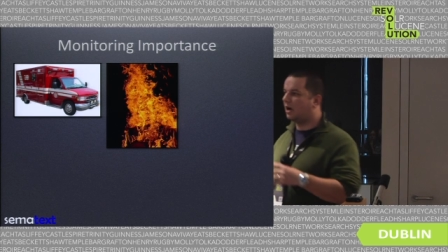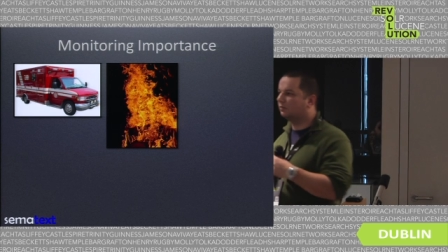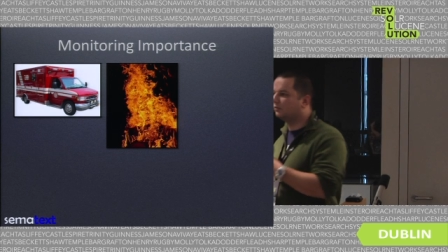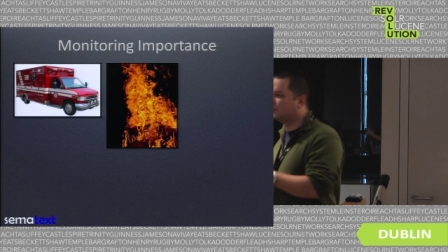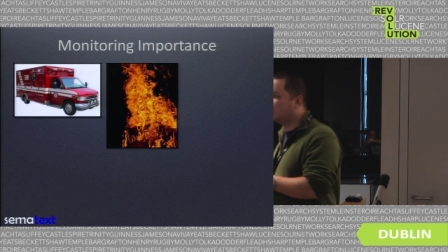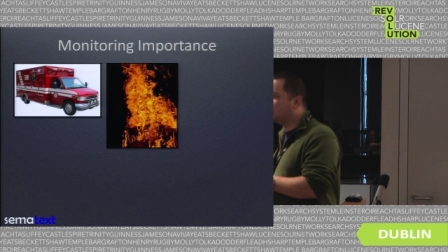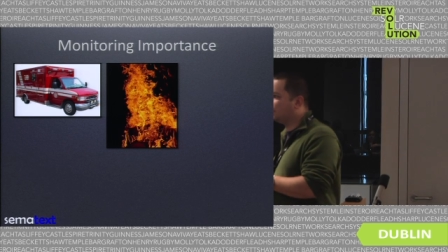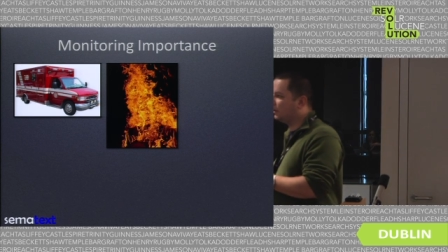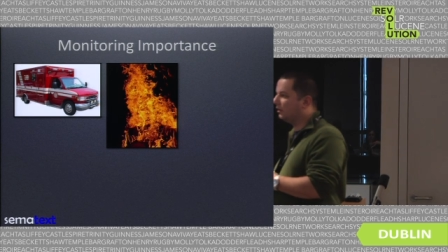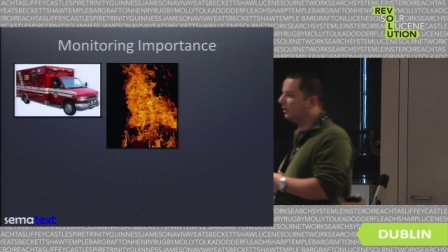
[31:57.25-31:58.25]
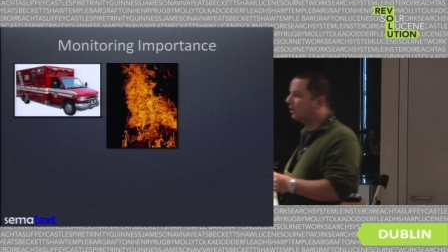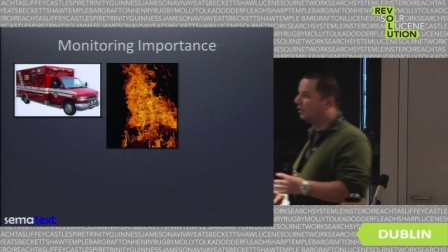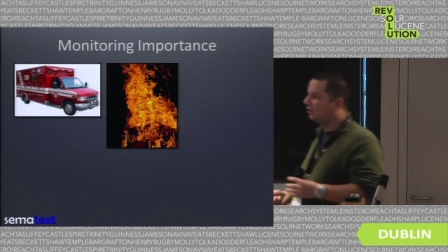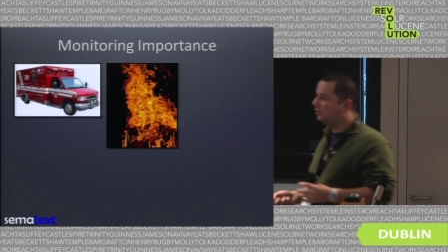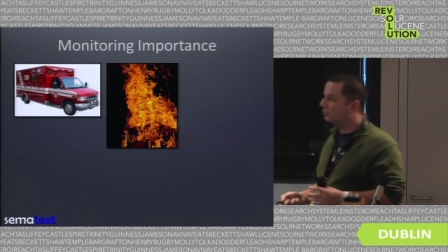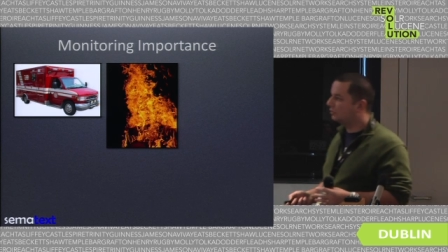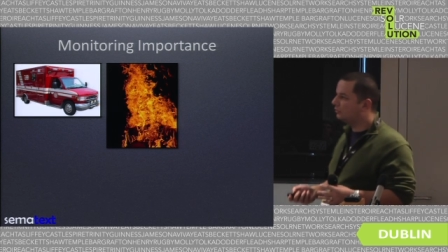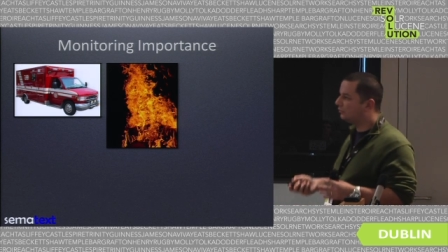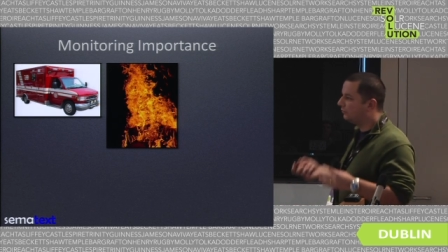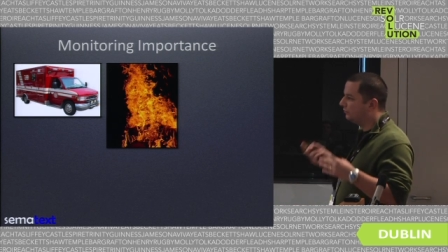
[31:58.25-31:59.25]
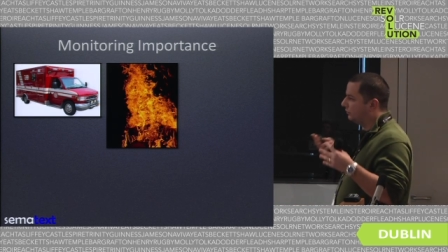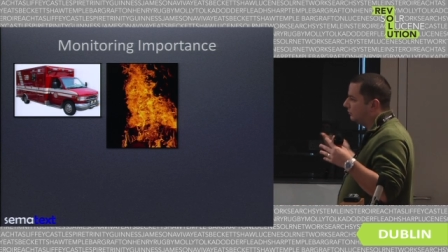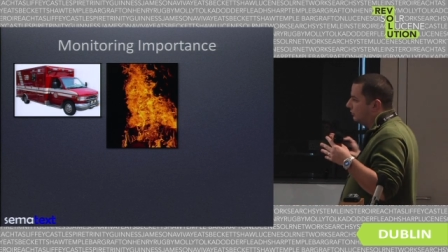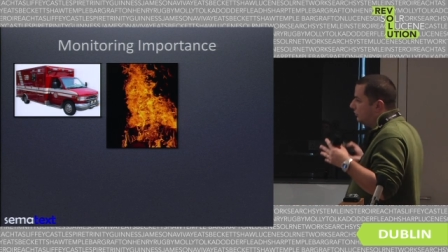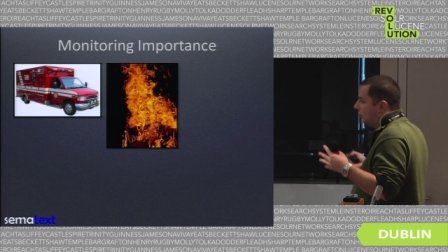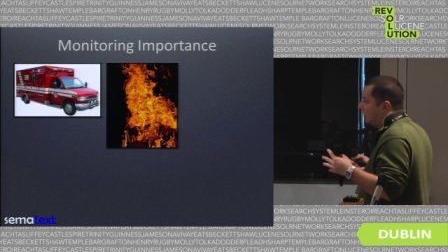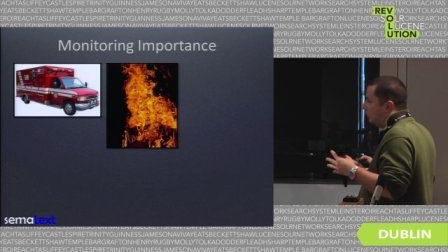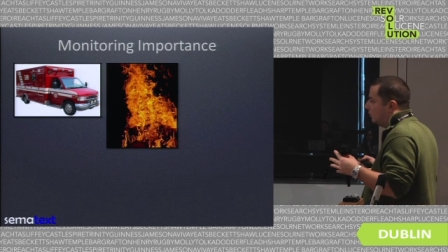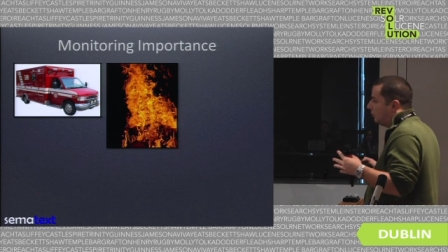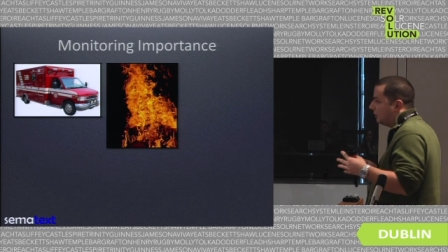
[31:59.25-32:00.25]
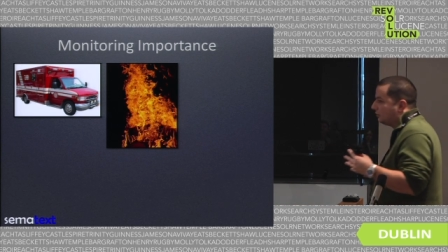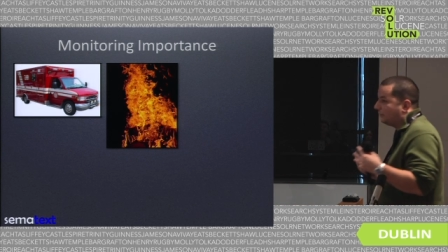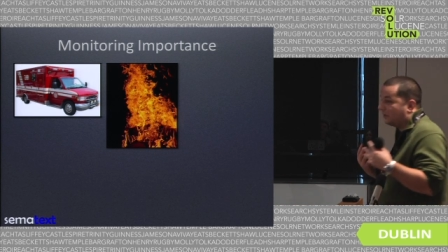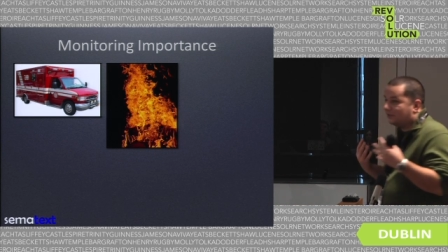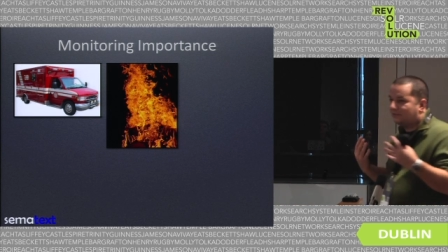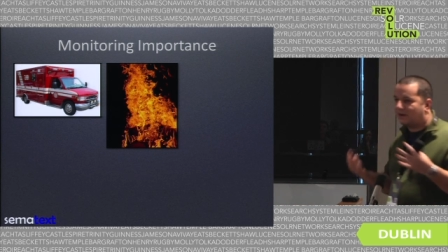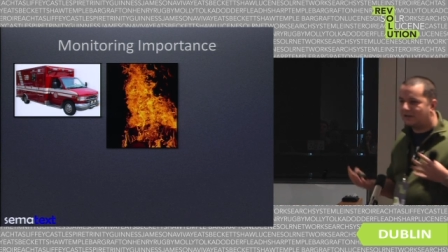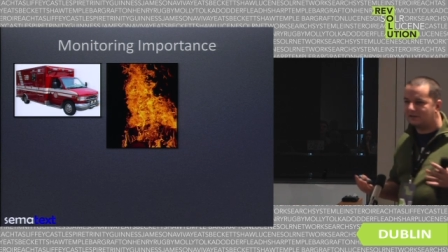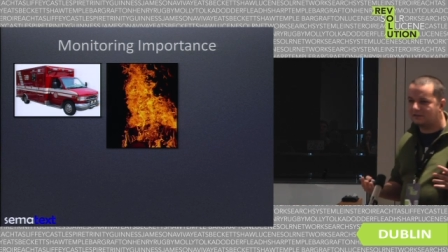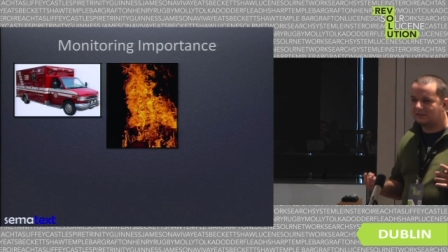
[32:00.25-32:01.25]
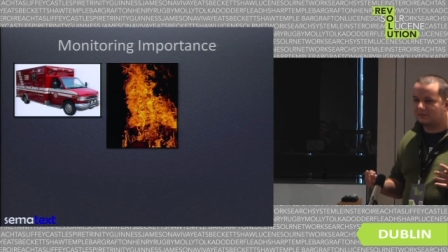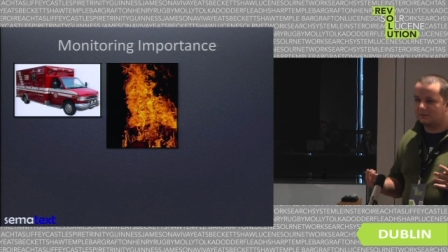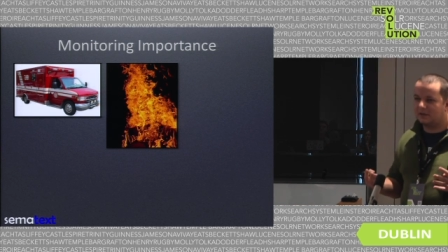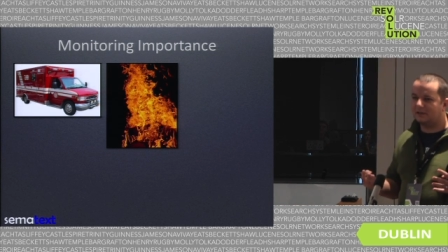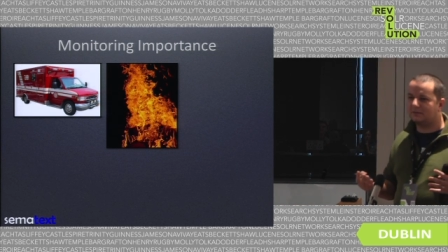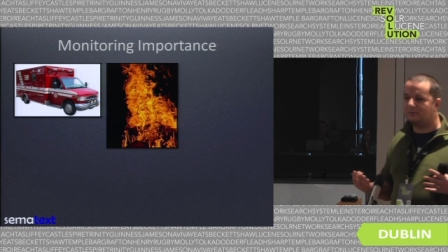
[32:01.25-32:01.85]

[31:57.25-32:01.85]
out of memory you want to know where to fight fires, right?